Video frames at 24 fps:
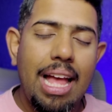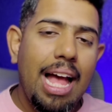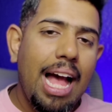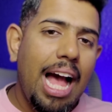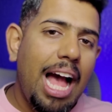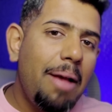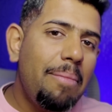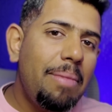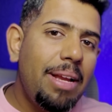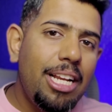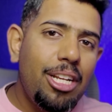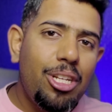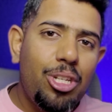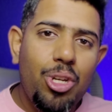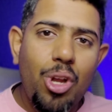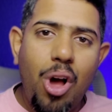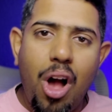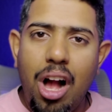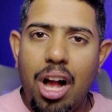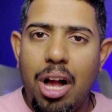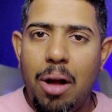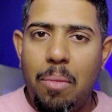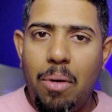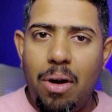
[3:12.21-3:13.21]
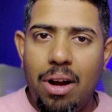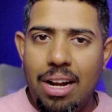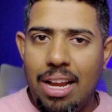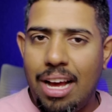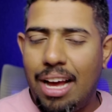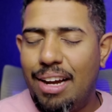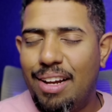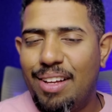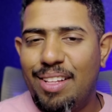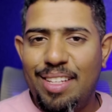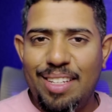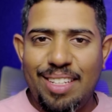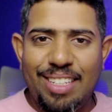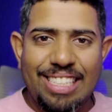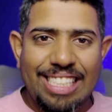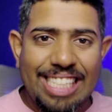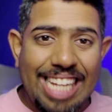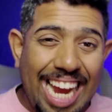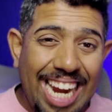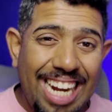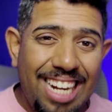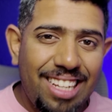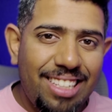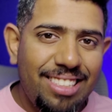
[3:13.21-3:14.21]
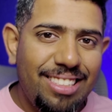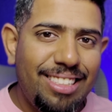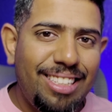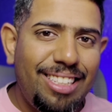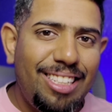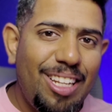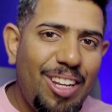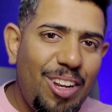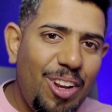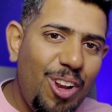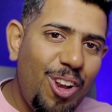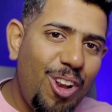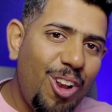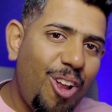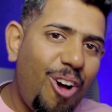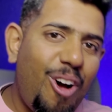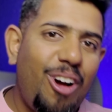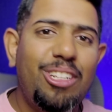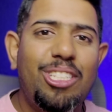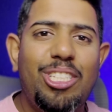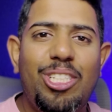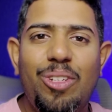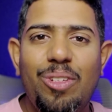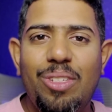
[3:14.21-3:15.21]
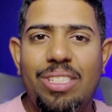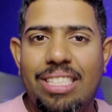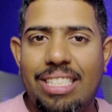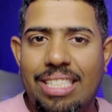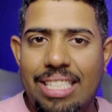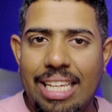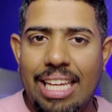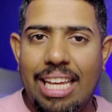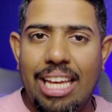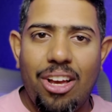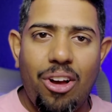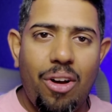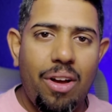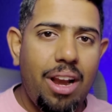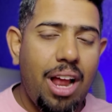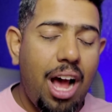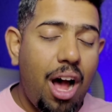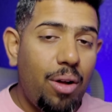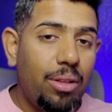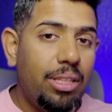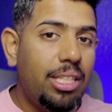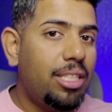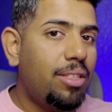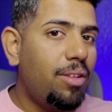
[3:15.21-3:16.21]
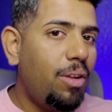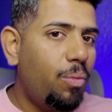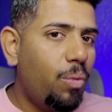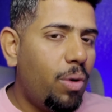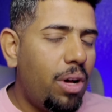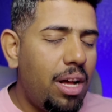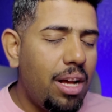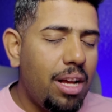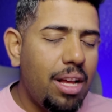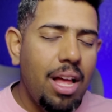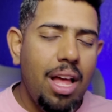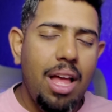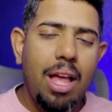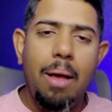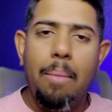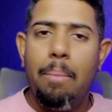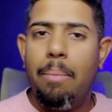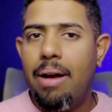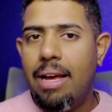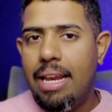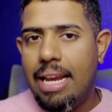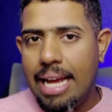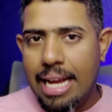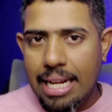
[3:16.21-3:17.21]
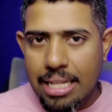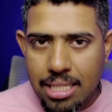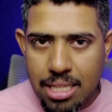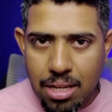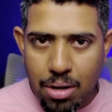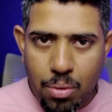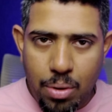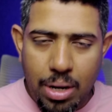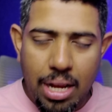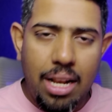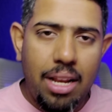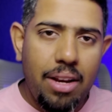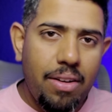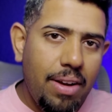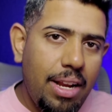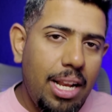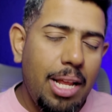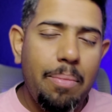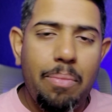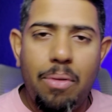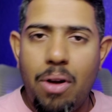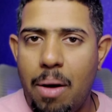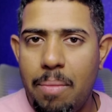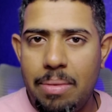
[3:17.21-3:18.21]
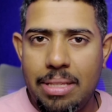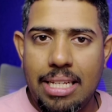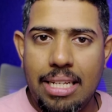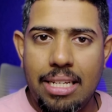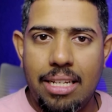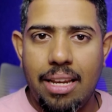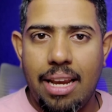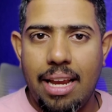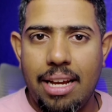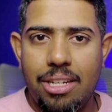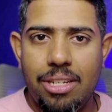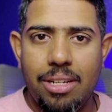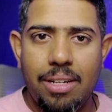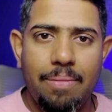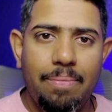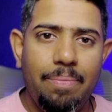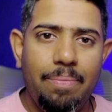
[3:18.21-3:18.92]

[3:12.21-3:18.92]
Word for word: I mean, talk about another side hustle, lots to see on how this will work, but it's a really, really promising direction.